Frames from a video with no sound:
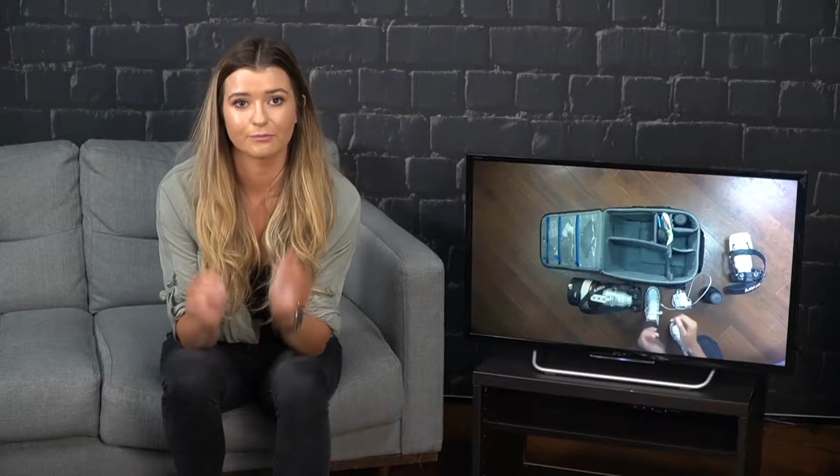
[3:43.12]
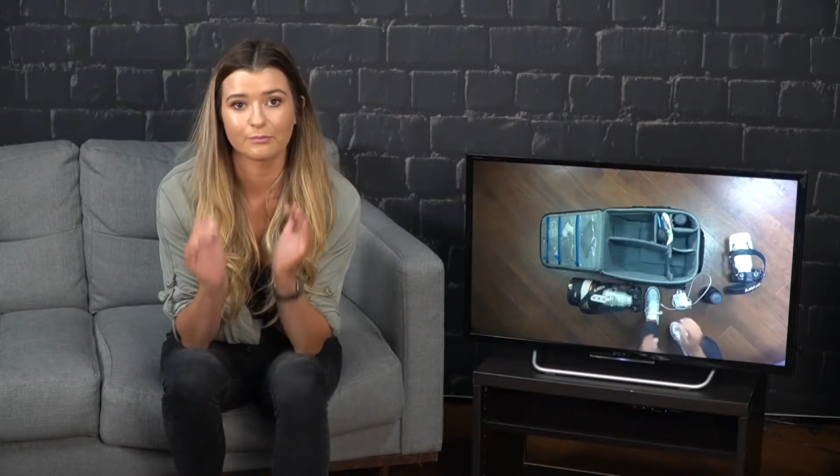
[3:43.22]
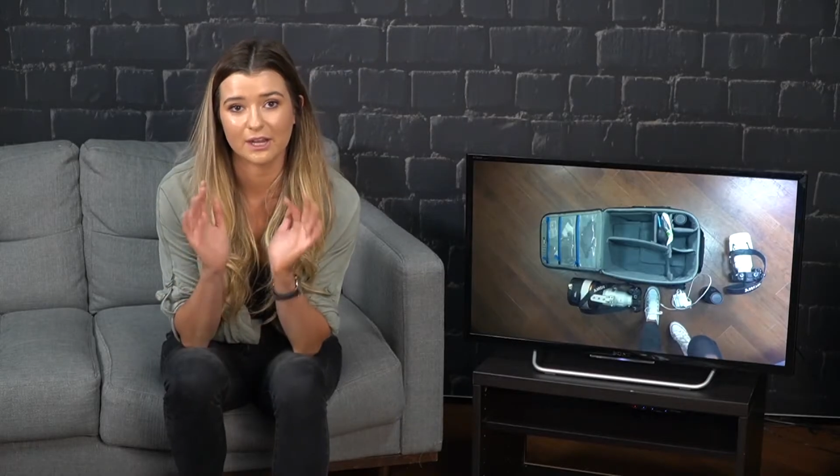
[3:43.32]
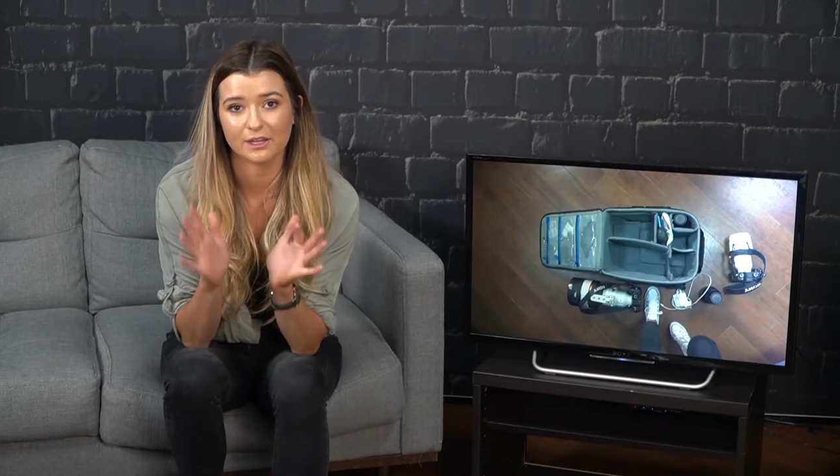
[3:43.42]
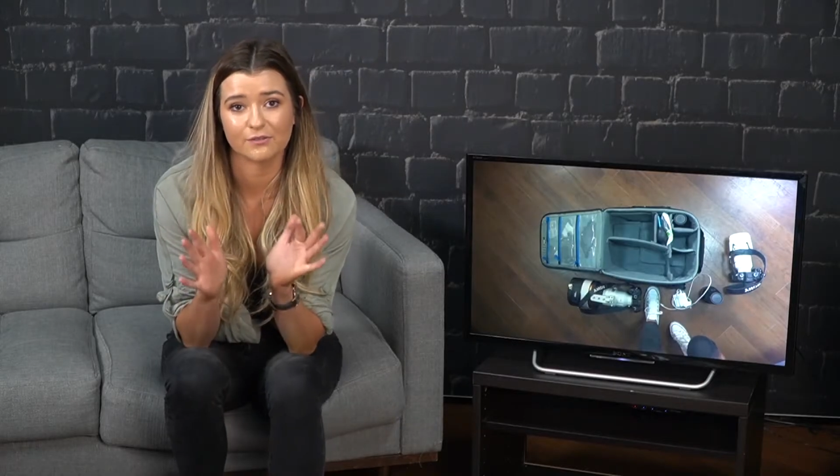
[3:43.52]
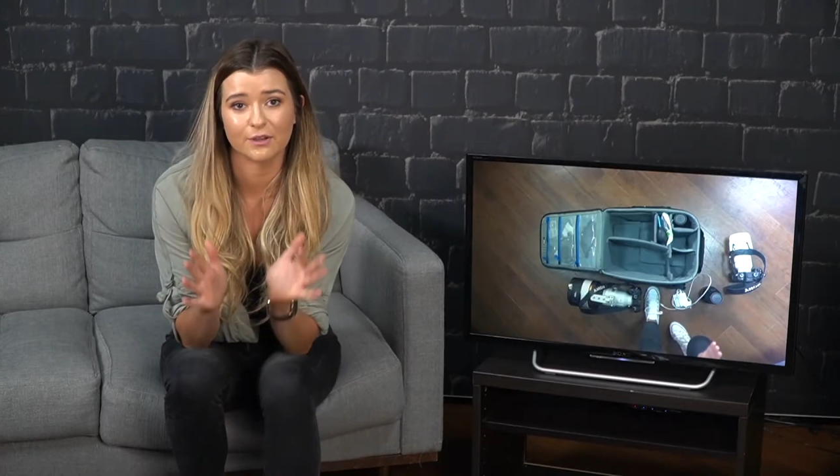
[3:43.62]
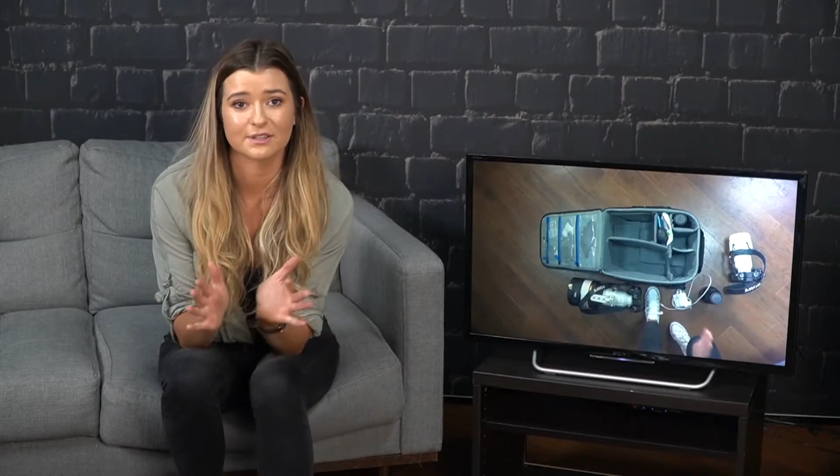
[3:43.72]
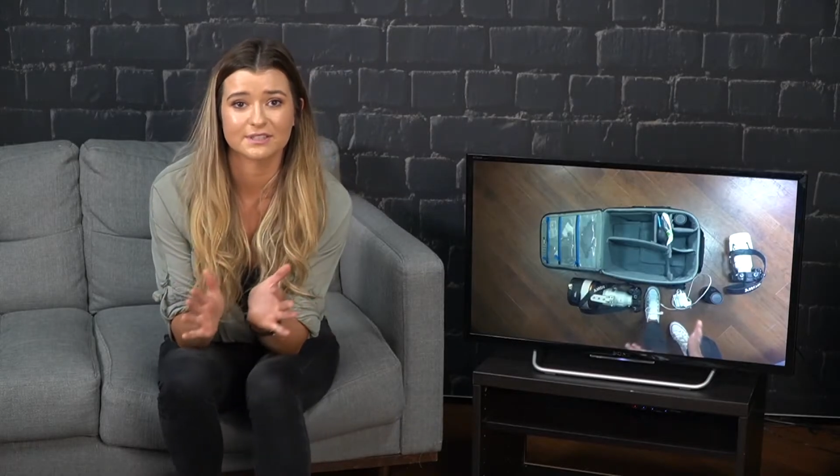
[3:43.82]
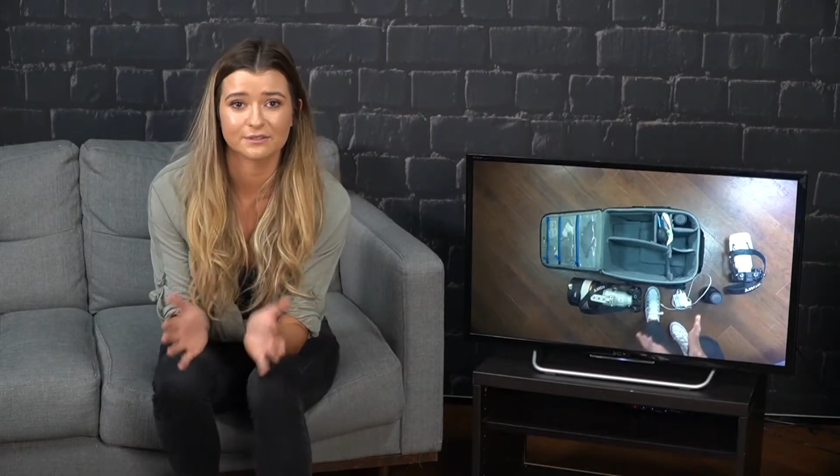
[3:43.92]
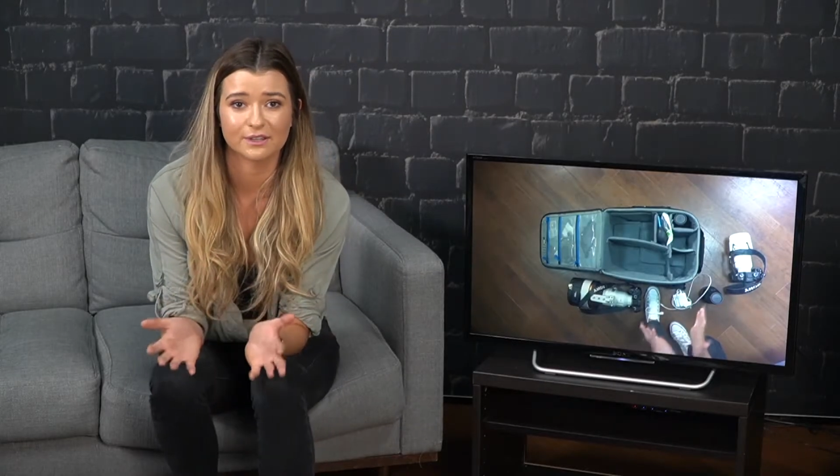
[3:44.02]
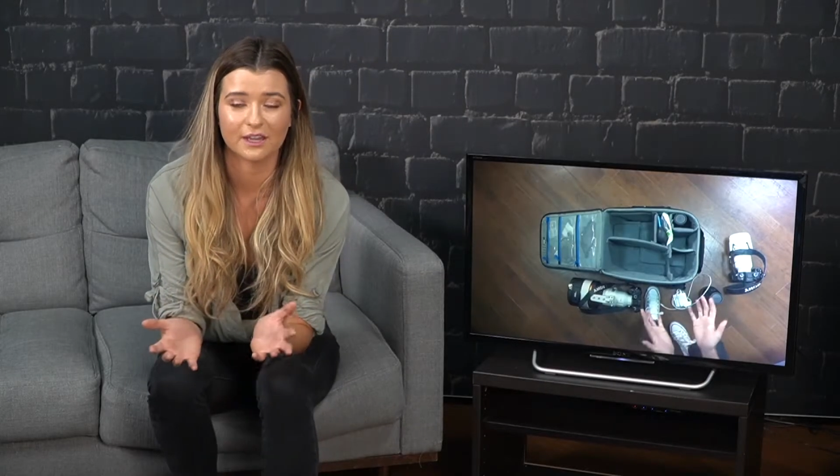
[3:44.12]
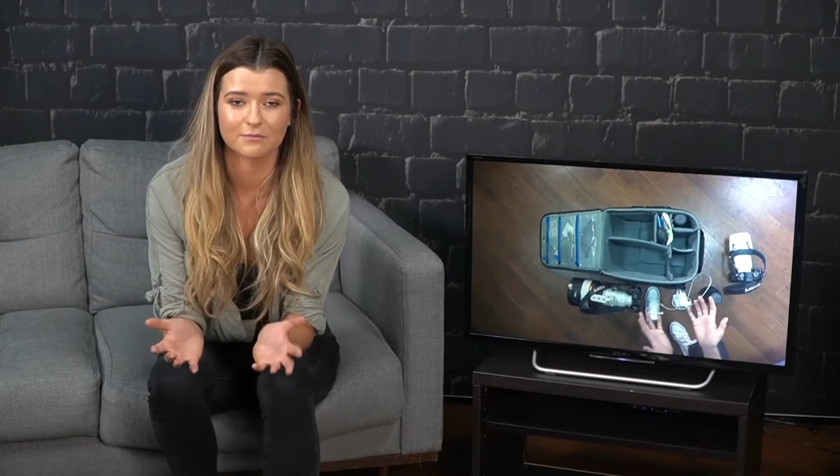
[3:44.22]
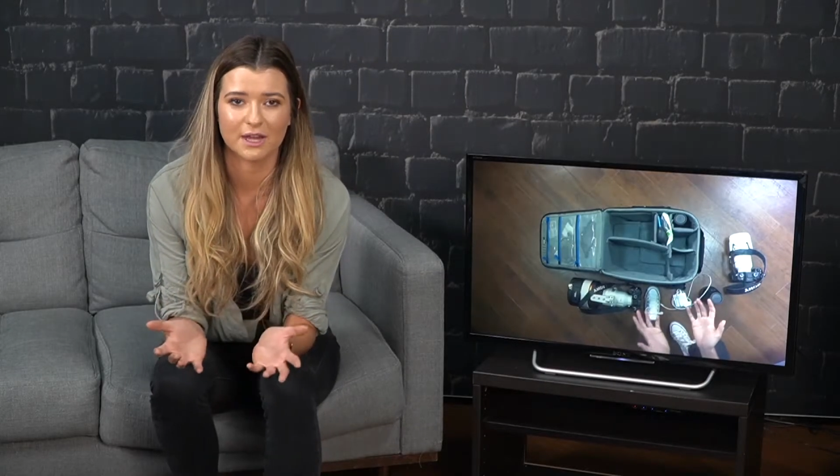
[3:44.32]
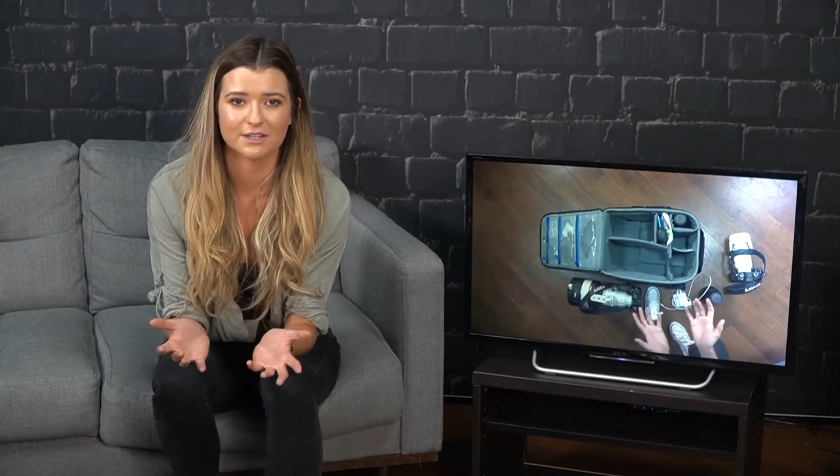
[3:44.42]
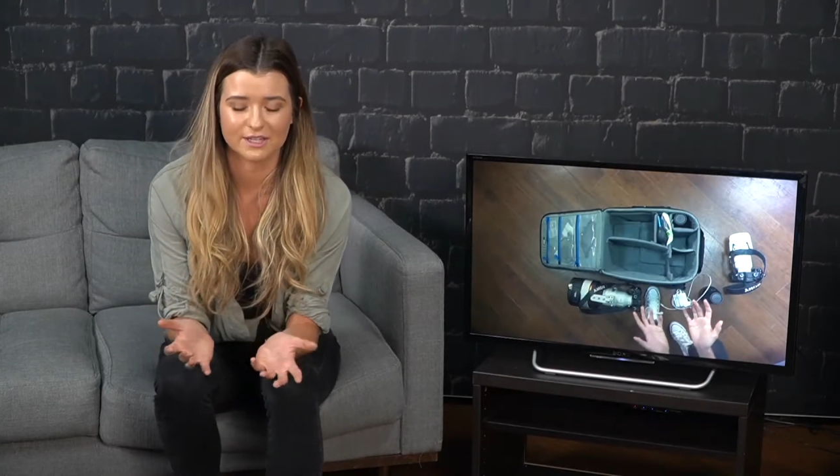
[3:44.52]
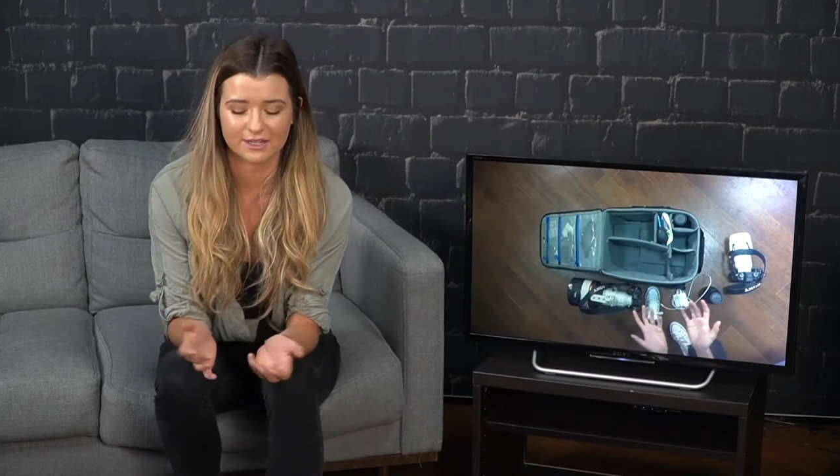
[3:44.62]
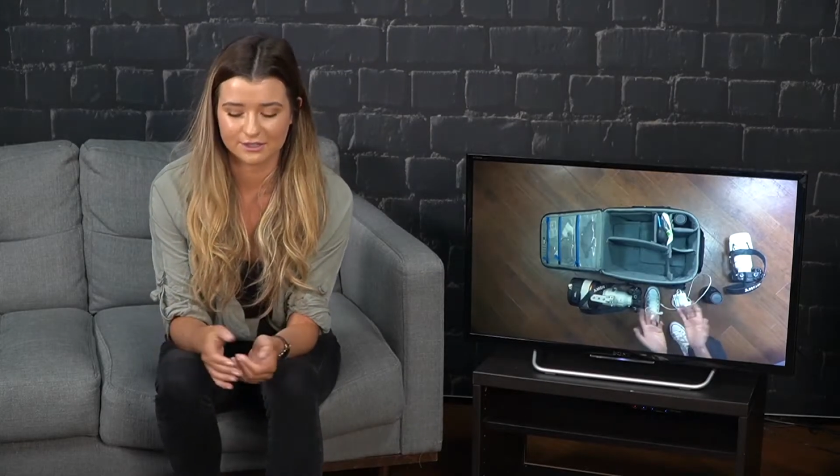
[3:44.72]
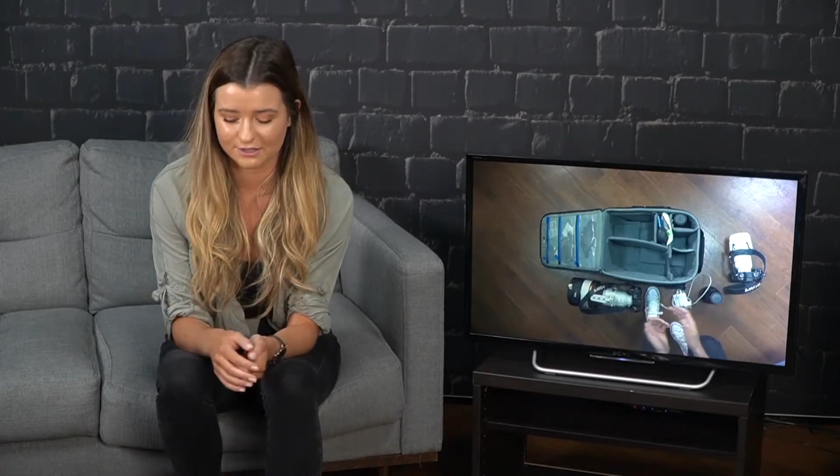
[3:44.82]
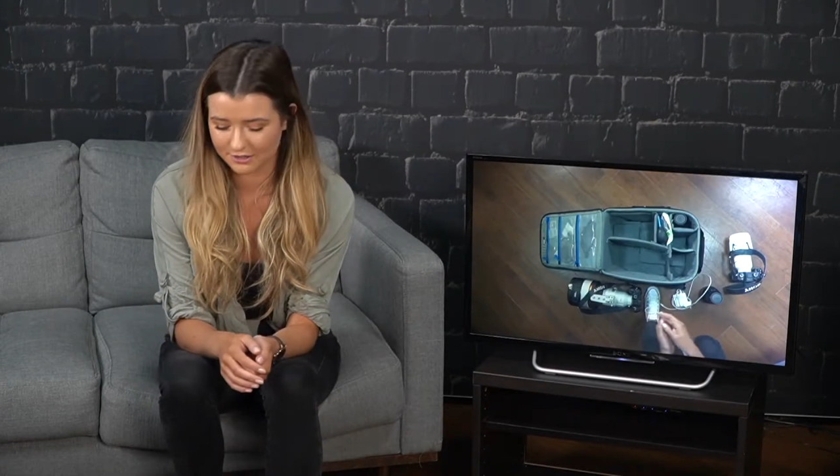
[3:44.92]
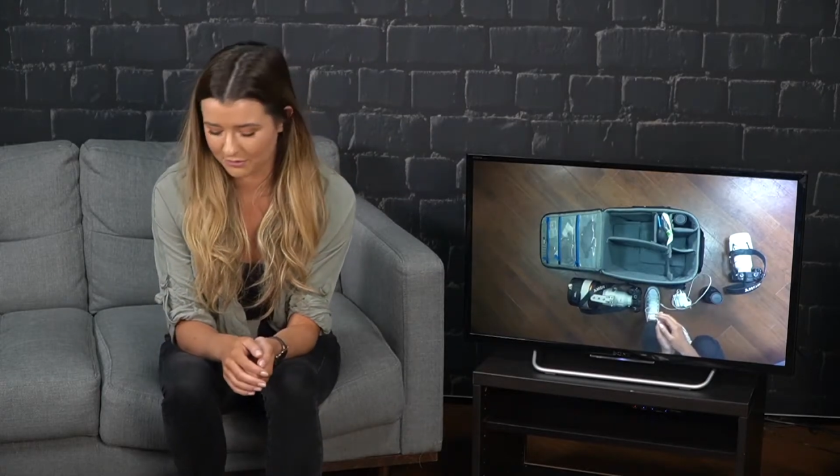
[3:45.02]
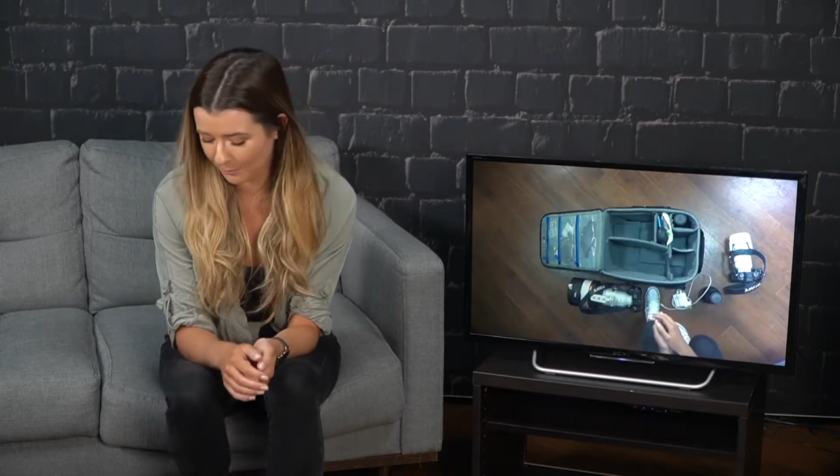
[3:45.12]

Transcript: mainly focusing on getting match action,